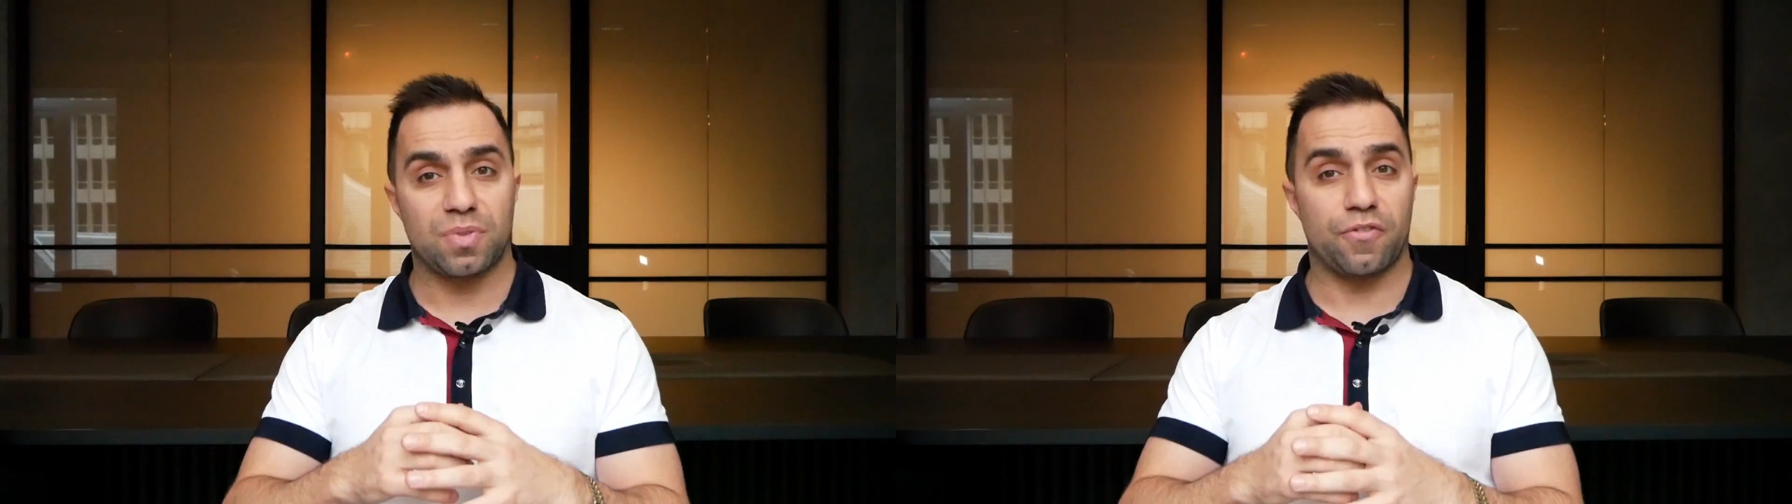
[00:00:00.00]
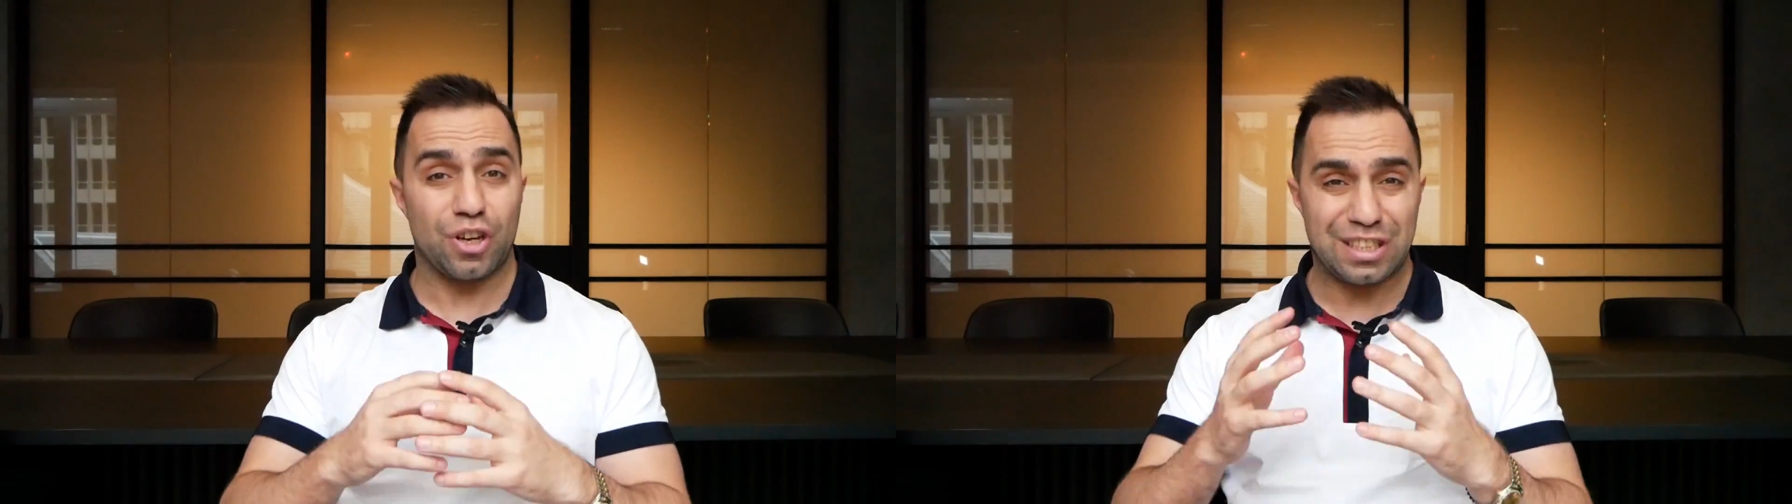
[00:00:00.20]

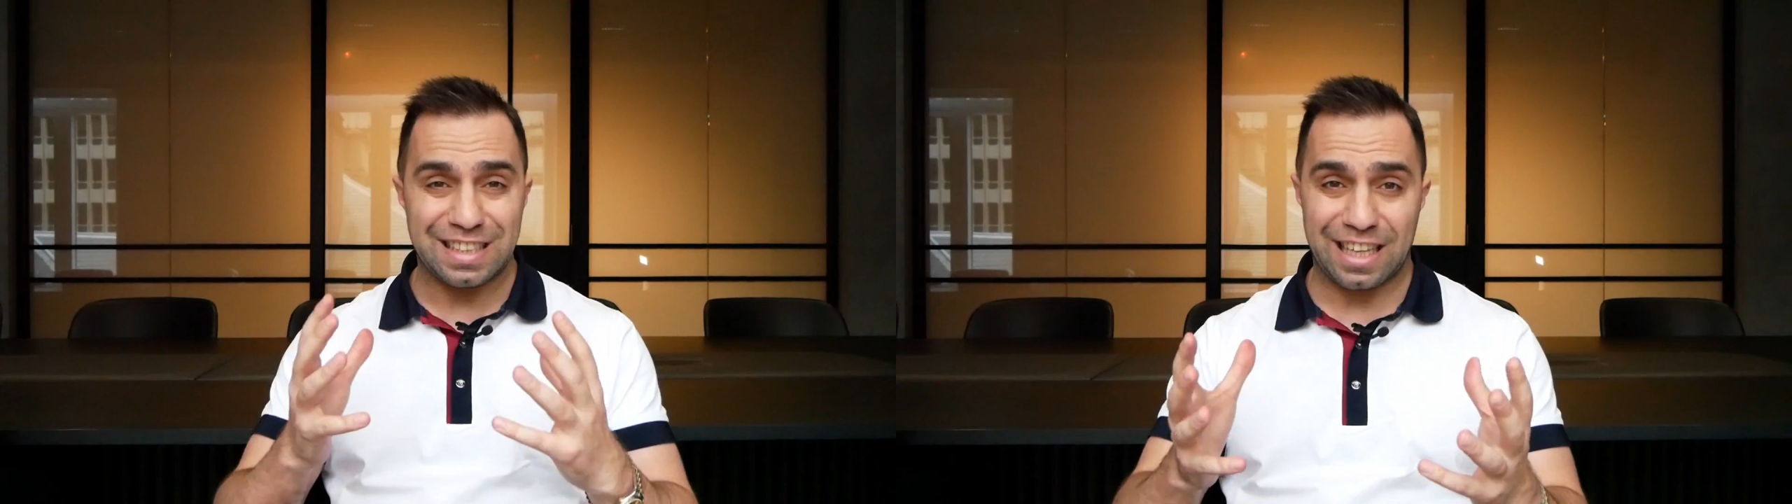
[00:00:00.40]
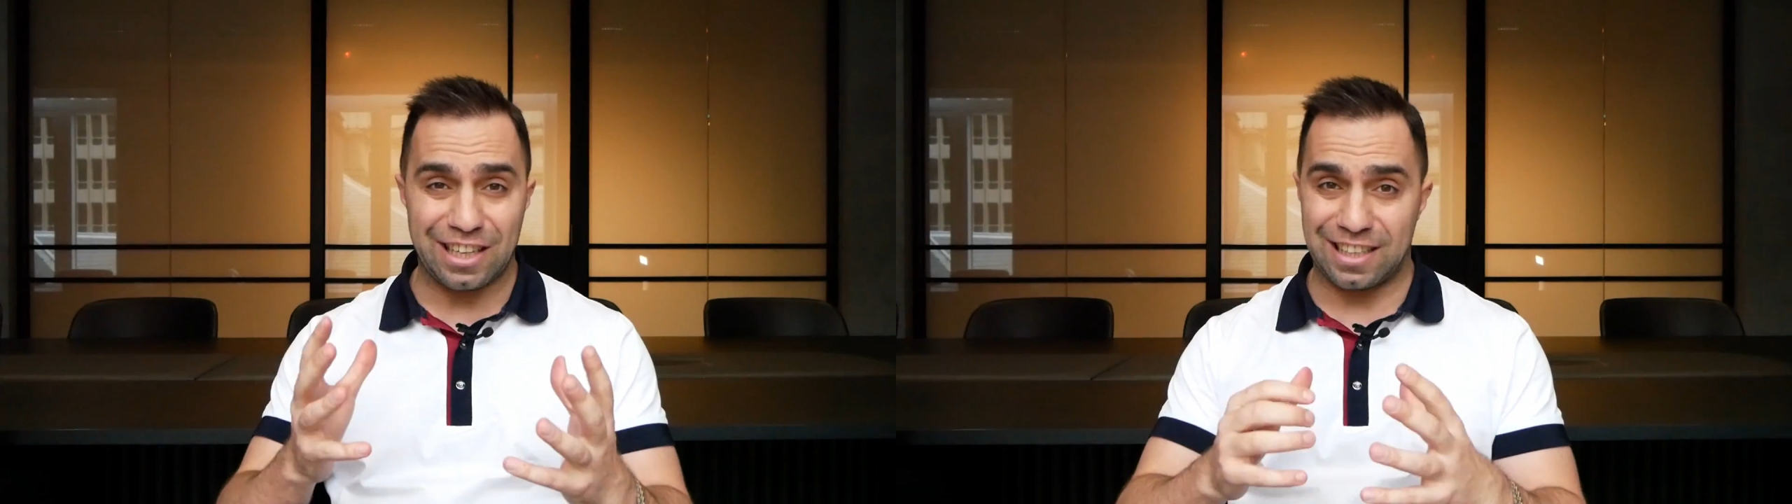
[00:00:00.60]
The first
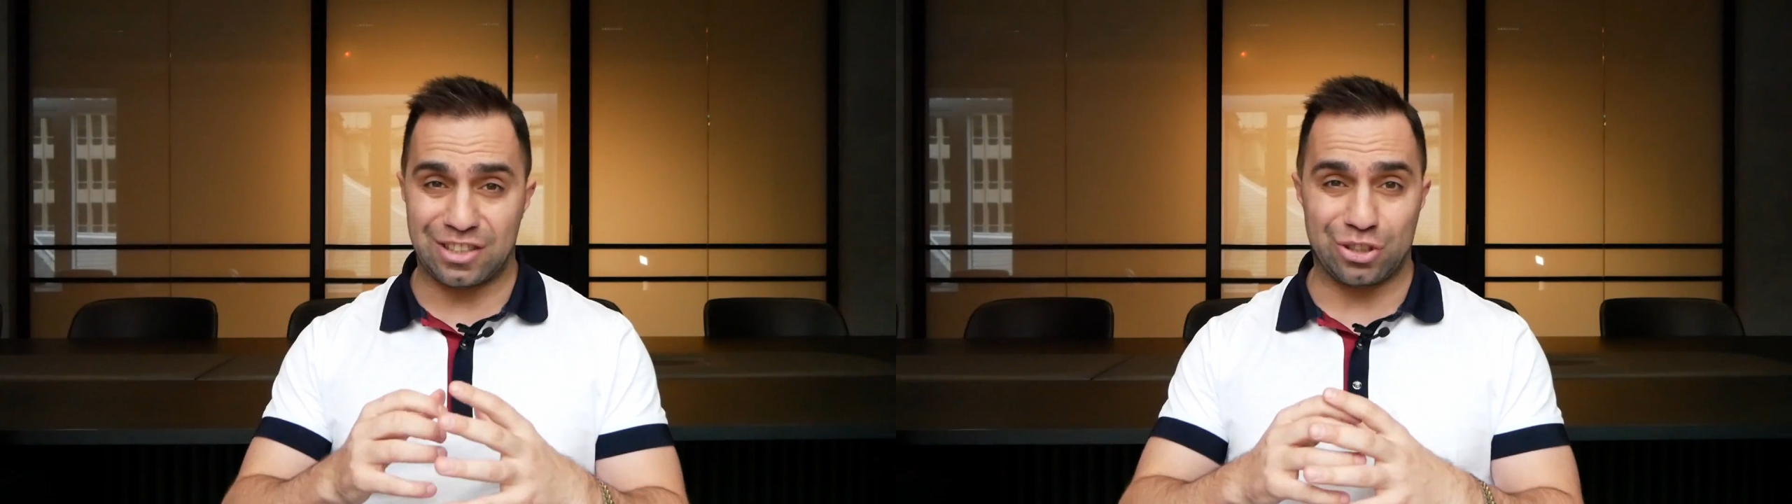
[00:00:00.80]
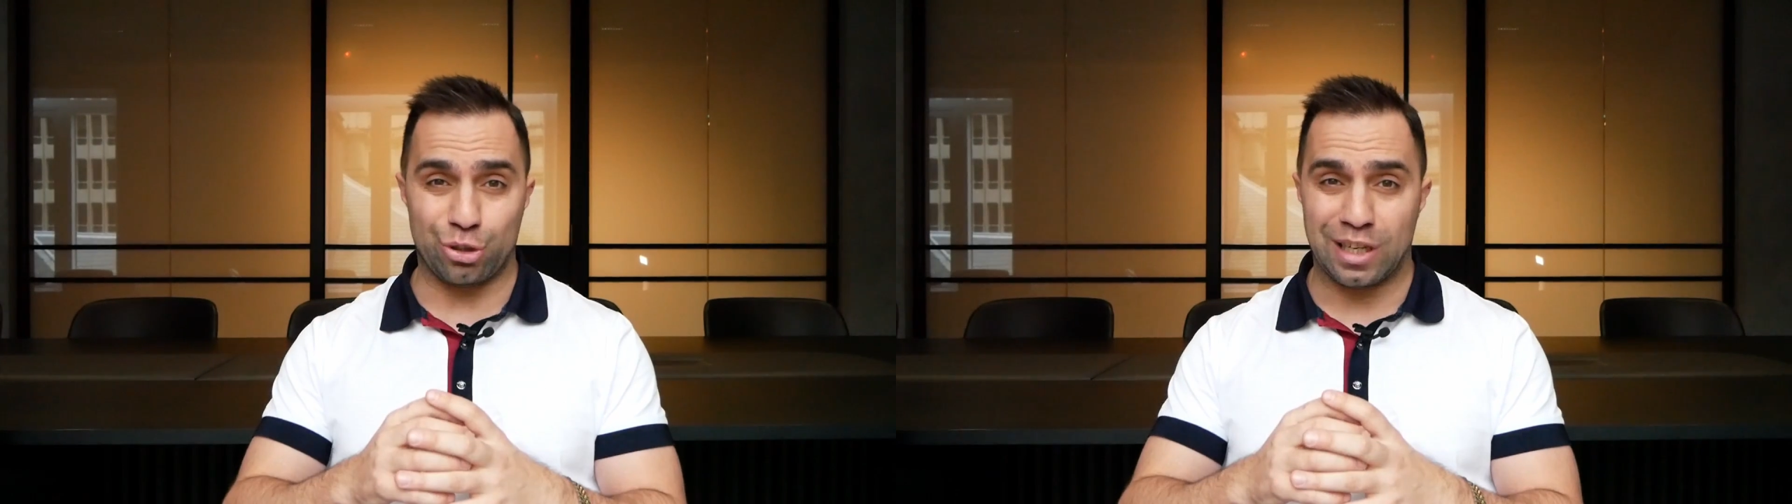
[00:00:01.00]
thing that you need
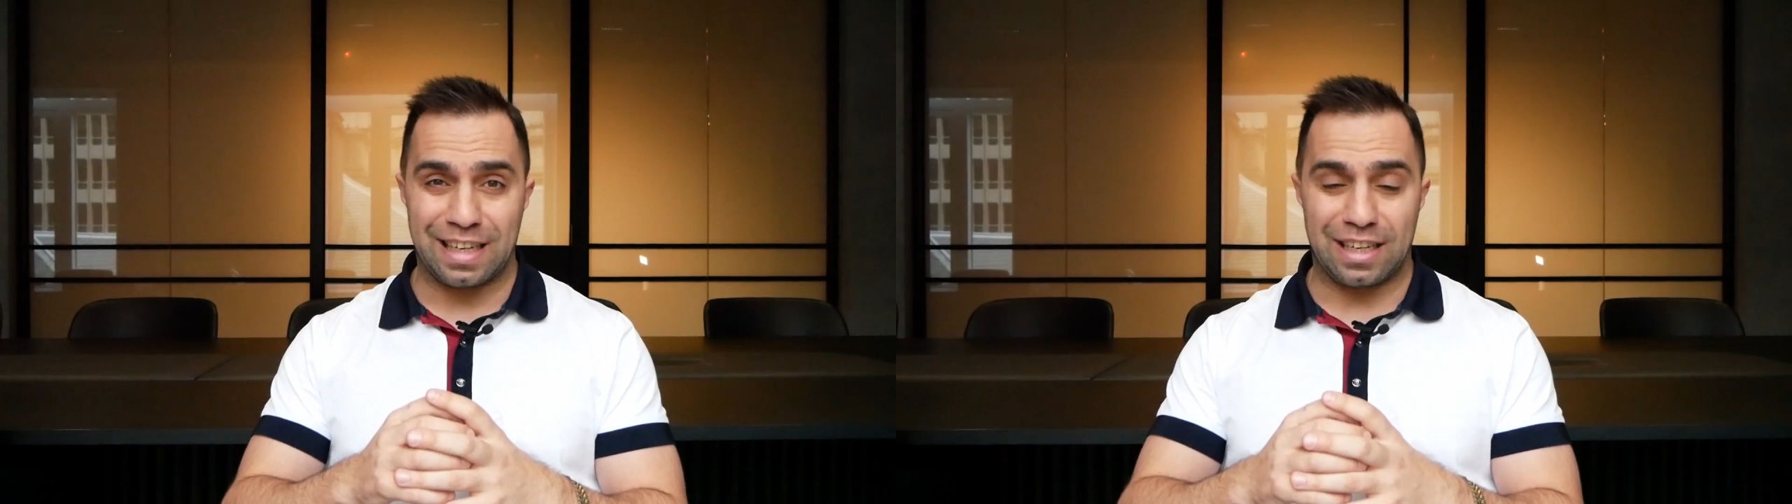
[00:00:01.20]
to do